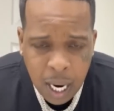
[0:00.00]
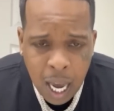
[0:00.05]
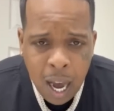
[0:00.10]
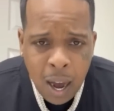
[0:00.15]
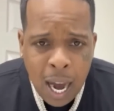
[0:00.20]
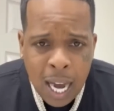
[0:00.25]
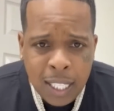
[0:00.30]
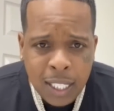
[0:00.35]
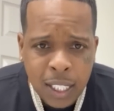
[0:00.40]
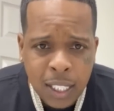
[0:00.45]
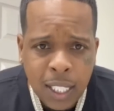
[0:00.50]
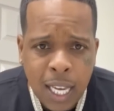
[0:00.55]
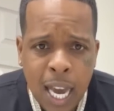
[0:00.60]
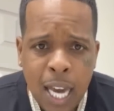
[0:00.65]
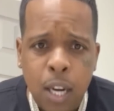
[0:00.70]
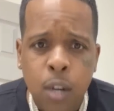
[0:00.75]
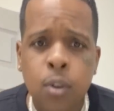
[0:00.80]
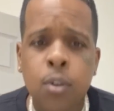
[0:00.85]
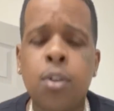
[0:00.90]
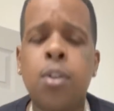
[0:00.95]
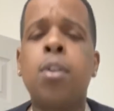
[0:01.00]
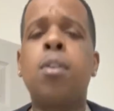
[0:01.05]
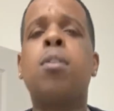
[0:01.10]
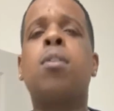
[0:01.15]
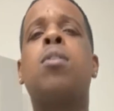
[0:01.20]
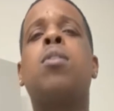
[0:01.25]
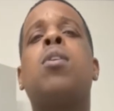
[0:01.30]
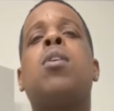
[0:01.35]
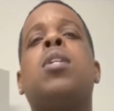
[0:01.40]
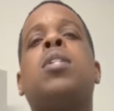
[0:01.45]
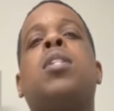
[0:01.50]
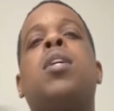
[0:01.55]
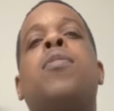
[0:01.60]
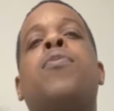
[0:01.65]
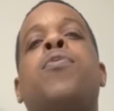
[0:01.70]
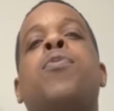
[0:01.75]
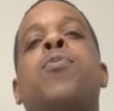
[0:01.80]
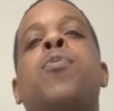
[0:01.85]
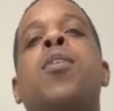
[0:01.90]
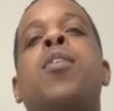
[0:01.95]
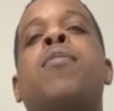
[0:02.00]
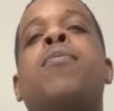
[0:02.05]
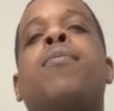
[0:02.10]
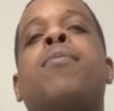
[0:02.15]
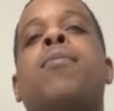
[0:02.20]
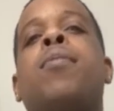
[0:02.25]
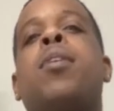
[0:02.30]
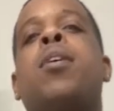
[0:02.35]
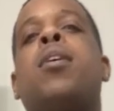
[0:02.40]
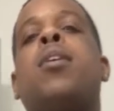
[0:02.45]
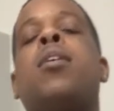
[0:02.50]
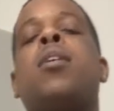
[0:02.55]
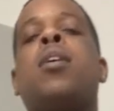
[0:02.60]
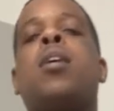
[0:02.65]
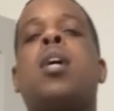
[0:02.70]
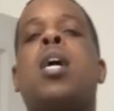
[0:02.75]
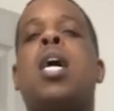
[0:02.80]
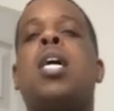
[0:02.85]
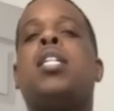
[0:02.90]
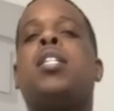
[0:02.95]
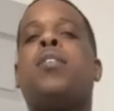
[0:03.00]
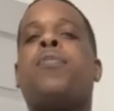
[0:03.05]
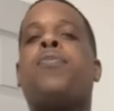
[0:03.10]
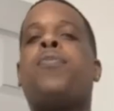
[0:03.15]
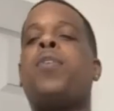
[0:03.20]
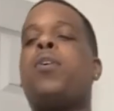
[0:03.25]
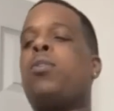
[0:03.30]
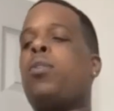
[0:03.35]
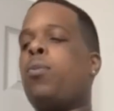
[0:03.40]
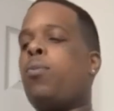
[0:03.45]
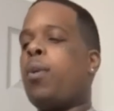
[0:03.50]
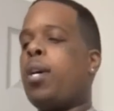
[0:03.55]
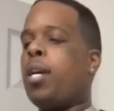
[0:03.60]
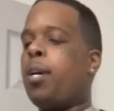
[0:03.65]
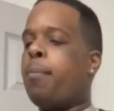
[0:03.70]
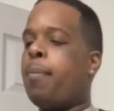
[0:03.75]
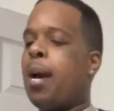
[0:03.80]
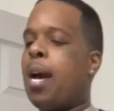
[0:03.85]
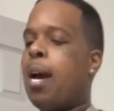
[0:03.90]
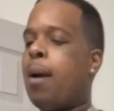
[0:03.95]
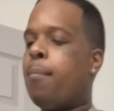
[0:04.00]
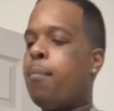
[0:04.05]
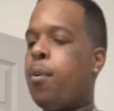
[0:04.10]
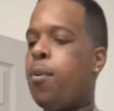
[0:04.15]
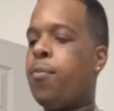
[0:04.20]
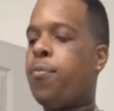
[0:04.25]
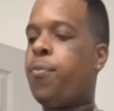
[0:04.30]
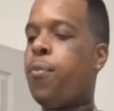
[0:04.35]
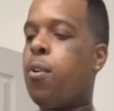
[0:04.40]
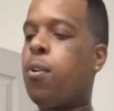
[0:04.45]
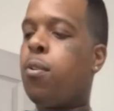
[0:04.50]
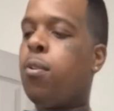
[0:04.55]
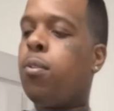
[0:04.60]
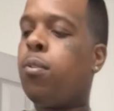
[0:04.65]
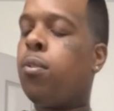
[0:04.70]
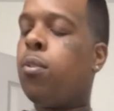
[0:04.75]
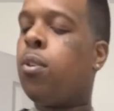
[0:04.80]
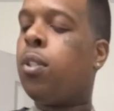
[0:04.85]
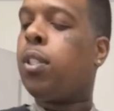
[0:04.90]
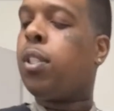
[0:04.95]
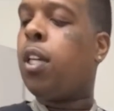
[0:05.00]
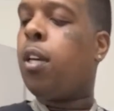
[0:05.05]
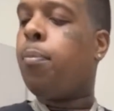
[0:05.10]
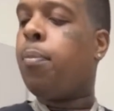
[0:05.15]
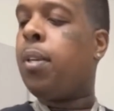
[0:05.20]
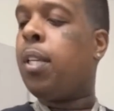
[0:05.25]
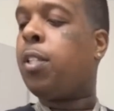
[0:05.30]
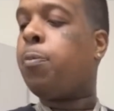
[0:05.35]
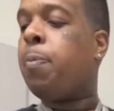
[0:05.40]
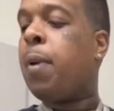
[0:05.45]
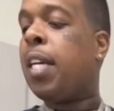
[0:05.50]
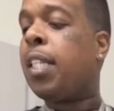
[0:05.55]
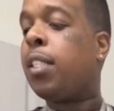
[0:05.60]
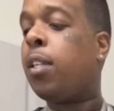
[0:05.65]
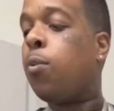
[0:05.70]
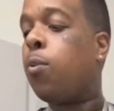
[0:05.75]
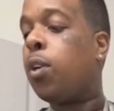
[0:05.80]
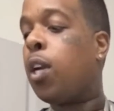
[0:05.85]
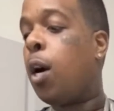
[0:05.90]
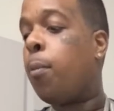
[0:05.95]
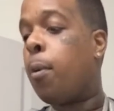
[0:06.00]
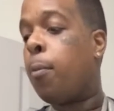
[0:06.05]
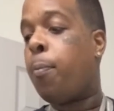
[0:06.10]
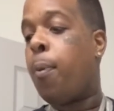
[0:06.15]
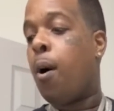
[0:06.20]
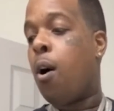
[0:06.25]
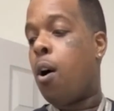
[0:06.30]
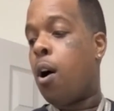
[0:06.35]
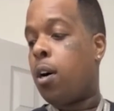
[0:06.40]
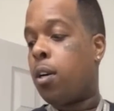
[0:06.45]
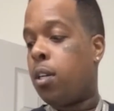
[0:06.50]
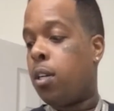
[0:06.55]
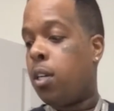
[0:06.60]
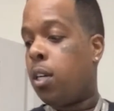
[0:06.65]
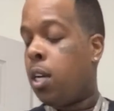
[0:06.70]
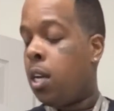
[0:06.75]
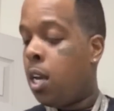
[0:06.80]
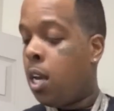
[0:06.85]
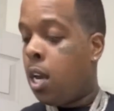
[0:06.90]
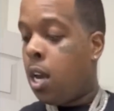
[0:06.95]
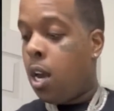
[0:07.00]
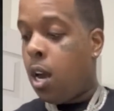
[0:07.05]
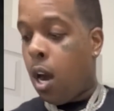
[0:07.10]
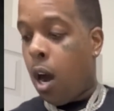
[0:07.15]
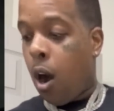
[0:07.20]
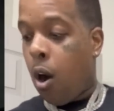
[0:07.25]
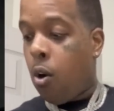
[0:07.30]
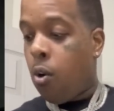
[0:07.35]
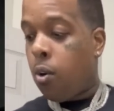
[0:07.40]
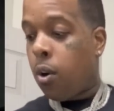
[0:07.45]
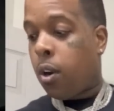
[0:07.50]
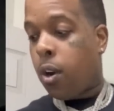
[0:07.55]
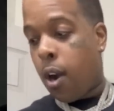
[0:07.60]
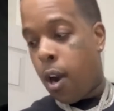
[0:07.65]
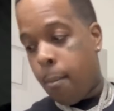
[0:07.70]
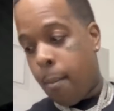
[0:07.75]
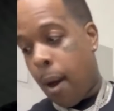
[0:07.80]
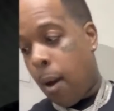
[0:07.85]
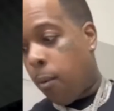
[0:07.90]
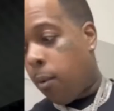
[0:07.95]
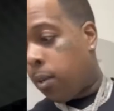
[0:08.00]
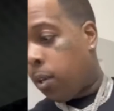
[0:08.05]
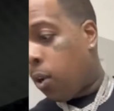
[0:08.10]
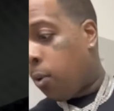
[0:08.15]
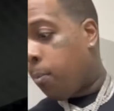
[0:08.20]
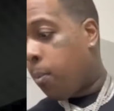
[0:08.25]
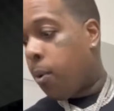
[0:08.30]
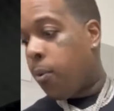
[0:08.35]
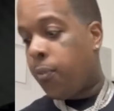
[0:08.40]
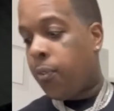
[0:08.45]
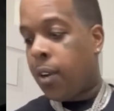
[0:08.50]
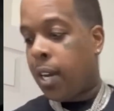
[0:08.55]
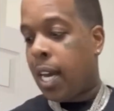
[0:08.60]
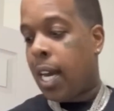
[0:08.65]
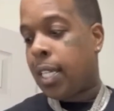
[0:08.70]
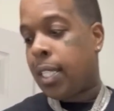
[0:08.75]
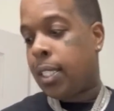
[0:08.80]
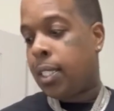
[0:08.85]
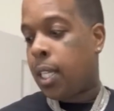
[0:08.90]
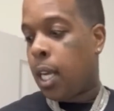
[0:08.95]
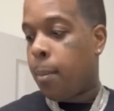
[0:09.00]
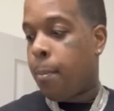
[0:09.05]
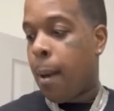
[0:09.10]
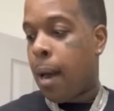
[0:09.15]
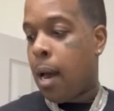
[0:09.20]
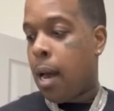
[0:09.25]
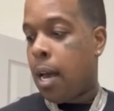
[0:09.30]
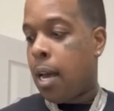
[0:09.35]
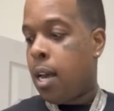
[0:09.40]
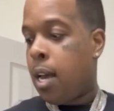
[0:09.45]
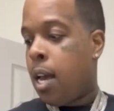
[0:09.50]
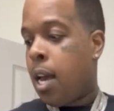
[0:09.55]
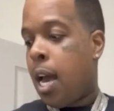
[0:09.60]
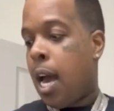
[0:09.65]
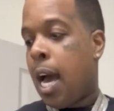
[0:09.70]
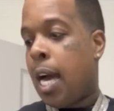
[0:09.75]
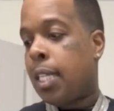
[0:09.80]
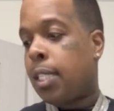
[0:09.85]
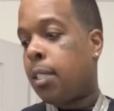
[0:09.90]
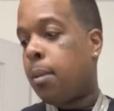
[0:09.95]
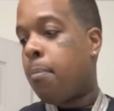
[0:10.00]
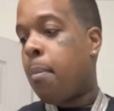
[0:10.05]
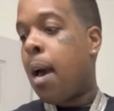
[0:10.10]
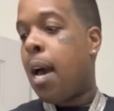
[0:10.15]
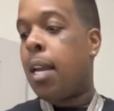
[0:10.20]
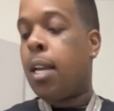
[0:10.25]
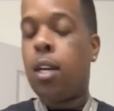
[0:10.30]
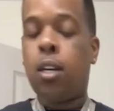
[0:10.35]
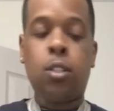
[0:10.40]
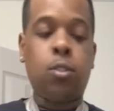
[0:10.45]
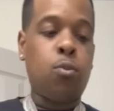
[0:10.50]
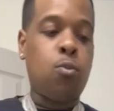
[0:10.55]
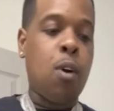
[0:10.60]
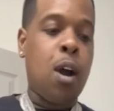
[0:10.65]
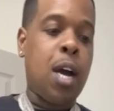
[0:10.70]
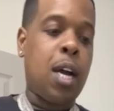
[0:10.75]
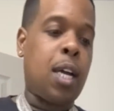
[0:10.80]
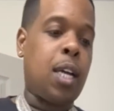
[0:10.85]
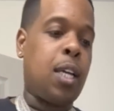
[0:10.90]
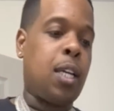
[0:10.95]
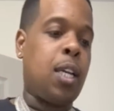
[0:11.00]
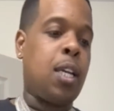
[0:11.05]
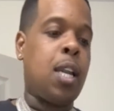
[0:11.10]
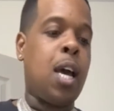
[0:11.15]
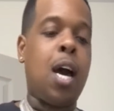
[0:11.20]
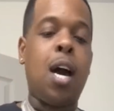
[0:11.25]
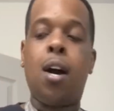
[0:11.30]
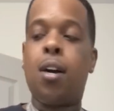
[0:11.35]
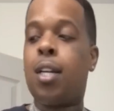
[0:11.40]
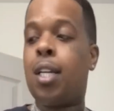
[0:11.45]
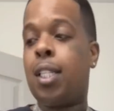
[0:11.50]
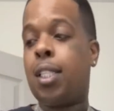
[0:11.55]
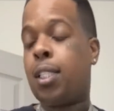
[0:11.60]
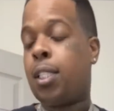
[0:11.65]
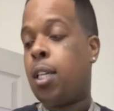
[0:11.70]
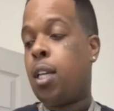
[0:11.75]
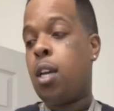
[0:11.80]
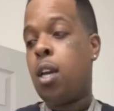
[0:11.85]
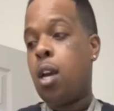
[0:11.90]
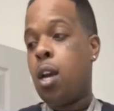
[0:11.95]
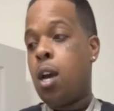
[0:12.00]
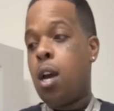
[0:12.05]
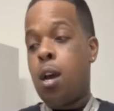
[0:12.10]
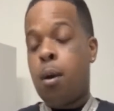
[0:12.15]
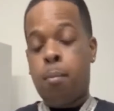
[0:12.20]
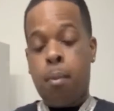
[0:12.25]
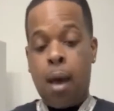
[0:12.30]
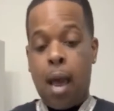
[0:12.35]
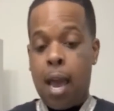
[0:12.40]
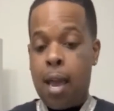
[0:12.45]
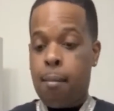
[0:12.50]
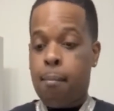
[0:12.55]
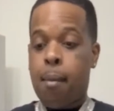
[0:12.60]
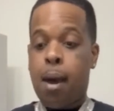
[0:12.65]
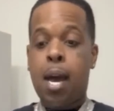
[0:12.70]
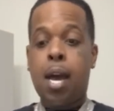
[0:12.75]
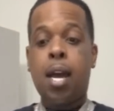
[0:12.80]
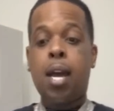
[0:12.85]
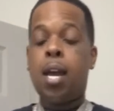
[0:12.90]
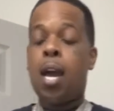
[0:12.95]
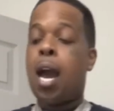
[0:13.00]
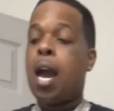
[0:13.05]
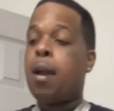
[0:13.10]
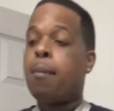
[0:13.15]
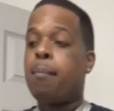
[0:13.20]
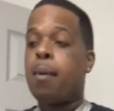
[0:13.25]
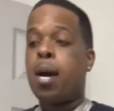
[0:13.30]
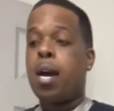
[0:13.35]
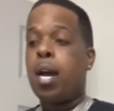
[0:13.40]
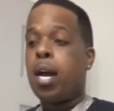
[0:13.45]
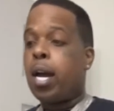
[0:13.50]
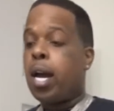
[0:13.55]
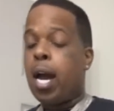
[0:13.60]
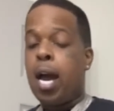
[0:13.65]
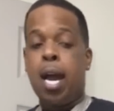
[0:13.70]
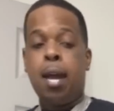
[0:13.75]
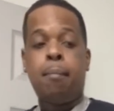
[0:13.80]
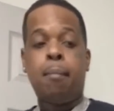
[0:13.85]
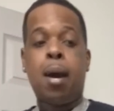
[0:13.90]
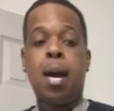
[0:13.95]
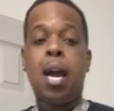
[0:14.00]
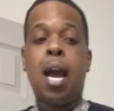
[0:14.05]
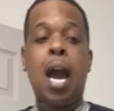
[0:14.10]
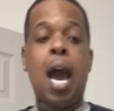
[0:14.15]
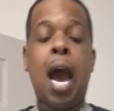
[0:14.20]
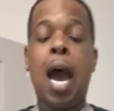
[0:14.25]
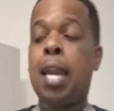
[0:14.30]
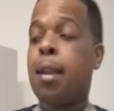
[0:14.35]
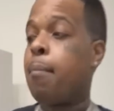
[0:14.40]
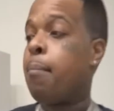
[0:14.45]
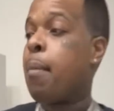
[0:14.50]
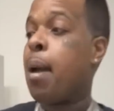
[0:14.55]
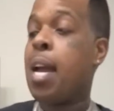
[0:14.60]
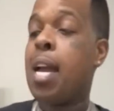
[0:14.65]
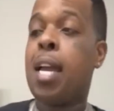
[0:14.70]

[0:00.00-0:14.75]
But now I just got on here, you know what I'm saying? For real. I just felt the way about how motherfuckers, you know what I'm saying? Especially when I'm a part of it. I don't care about what no motherfuckers got to say about how somebody else rocking and all this shit. But hey, man, I done